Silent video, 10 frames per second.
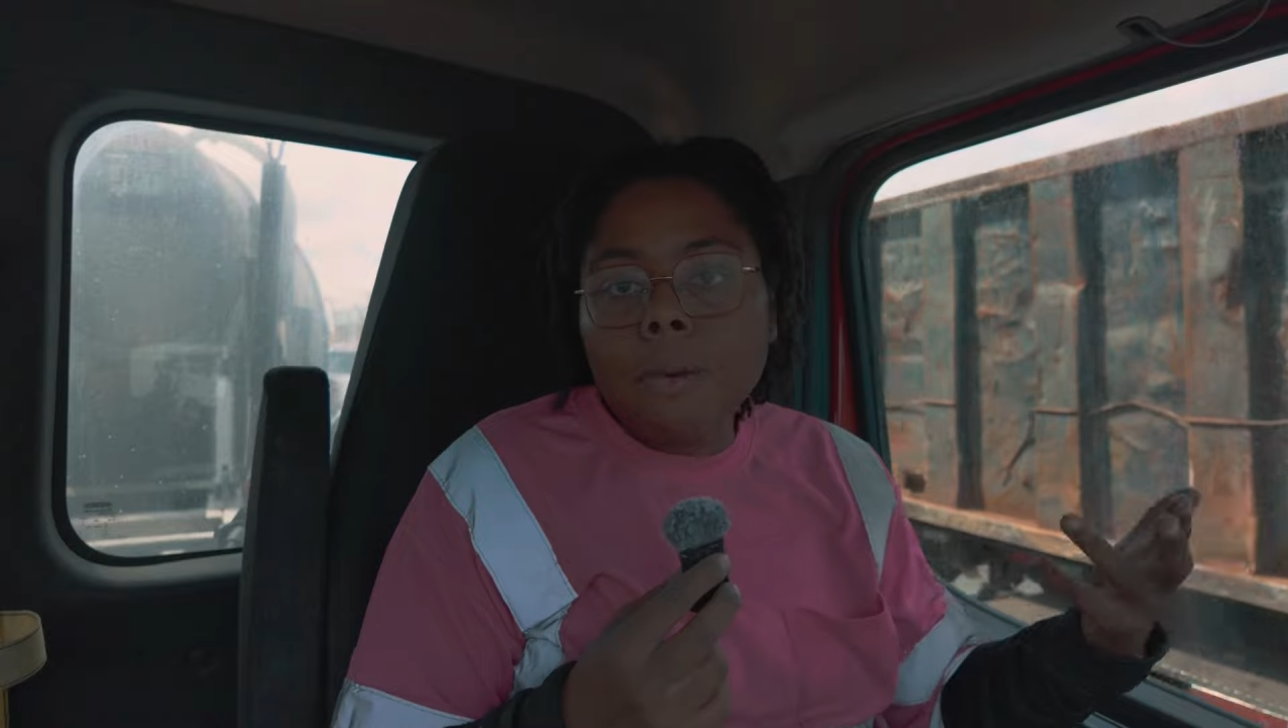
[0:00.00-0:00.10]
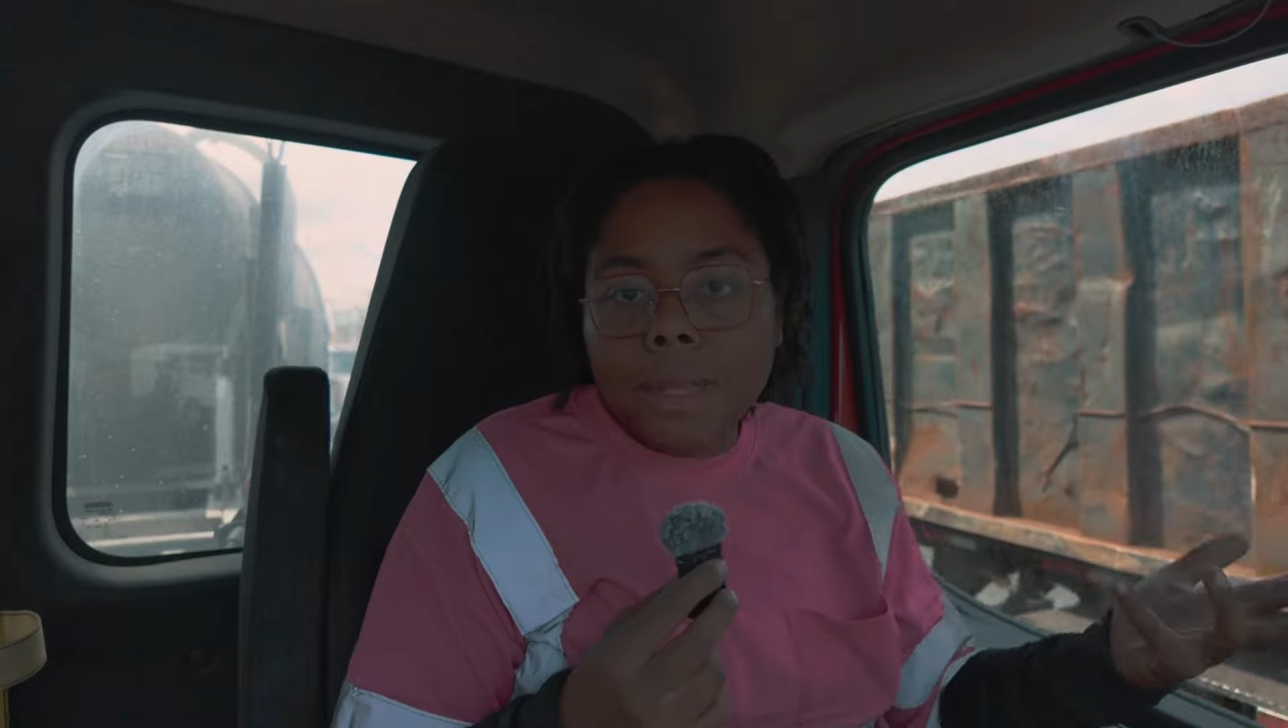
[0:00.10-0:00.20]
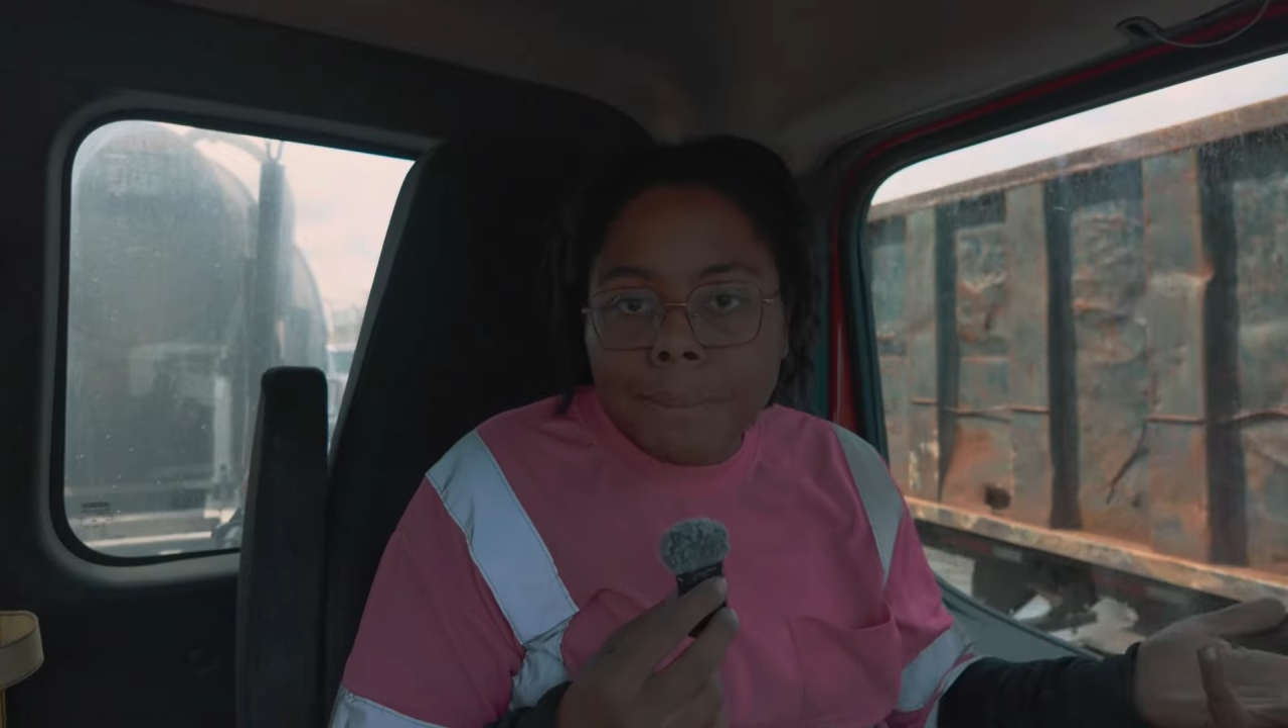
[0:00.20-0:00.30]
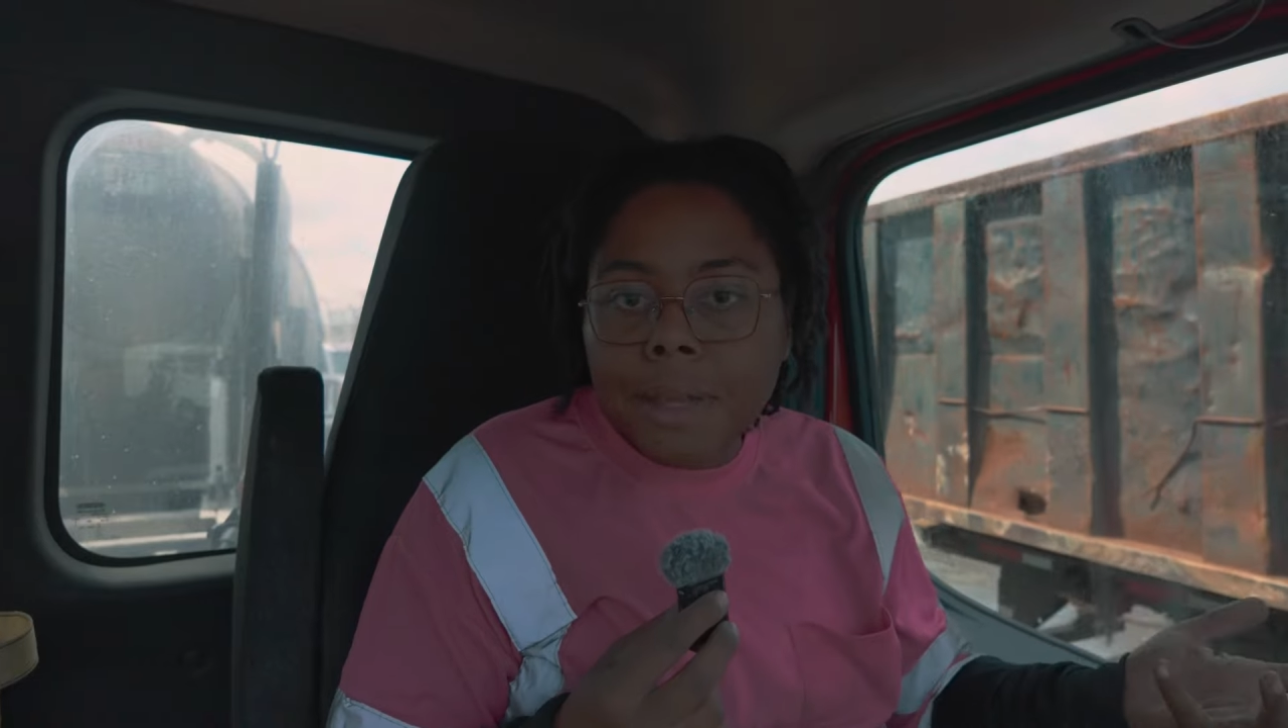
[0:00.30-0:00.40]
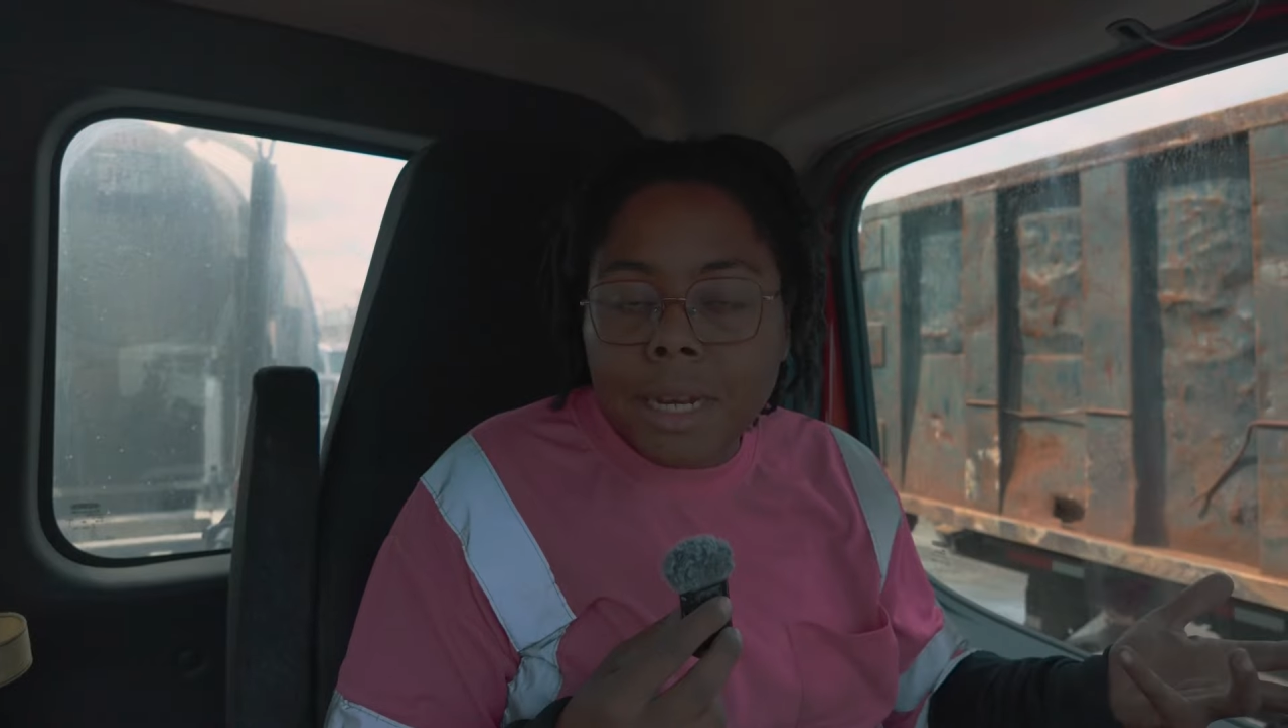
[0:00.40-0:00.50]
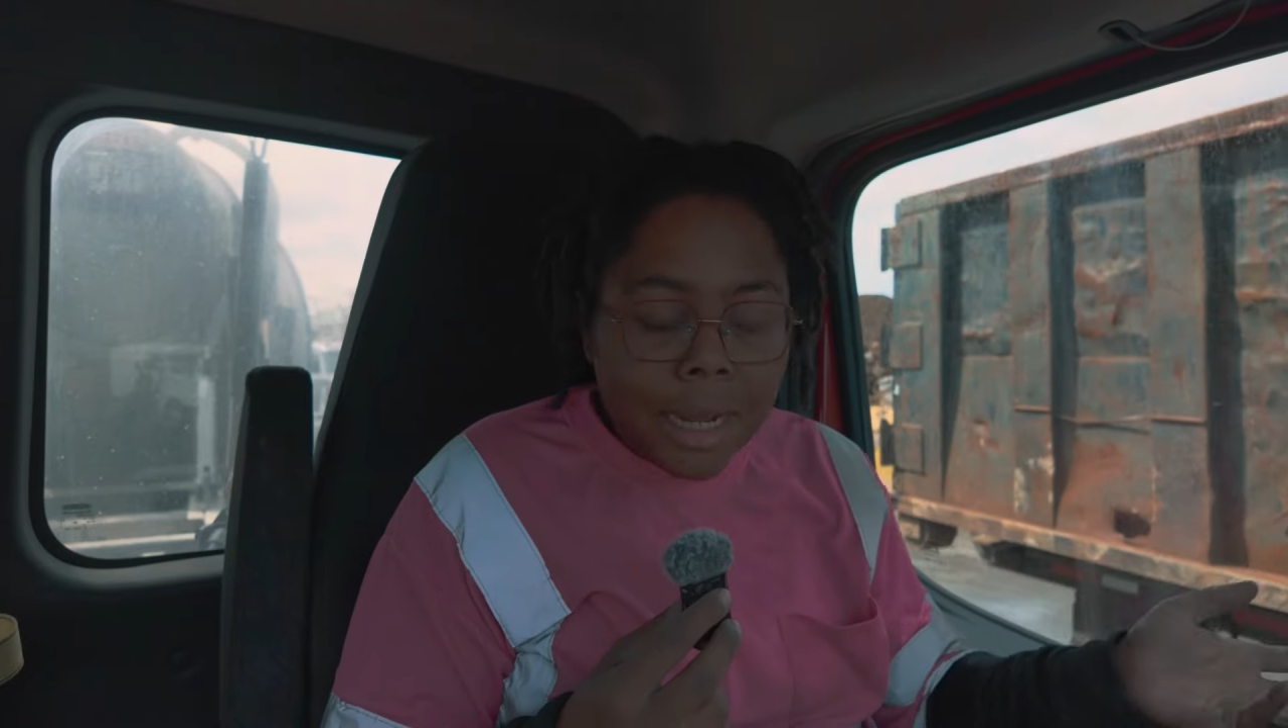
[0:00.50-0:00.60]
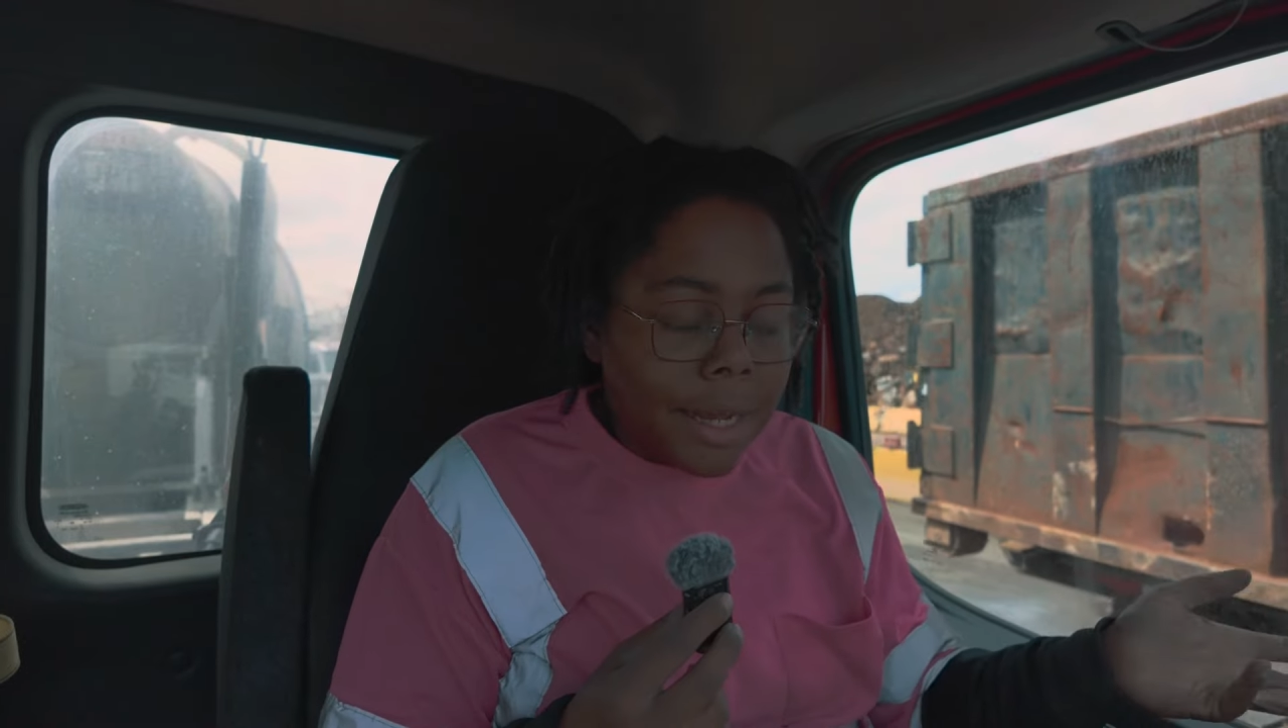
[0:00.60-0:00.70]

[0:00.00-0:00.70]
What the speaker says: I work that many